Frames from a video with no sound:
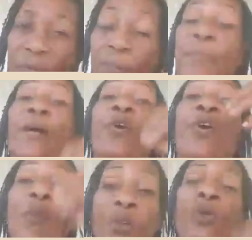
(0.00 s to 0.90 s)
thing for me, I go
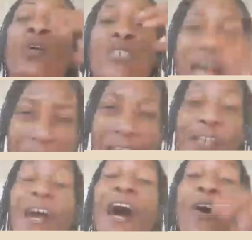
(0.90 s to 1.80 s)
come out contact.
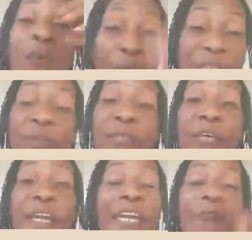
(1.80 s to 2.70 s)
And how we do it.
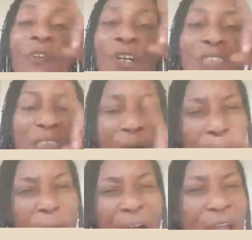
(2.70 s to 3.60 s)
If you not
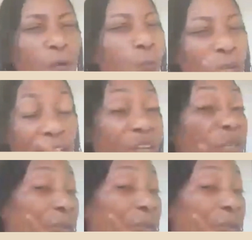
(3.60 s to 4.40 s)
stop, I will. You know,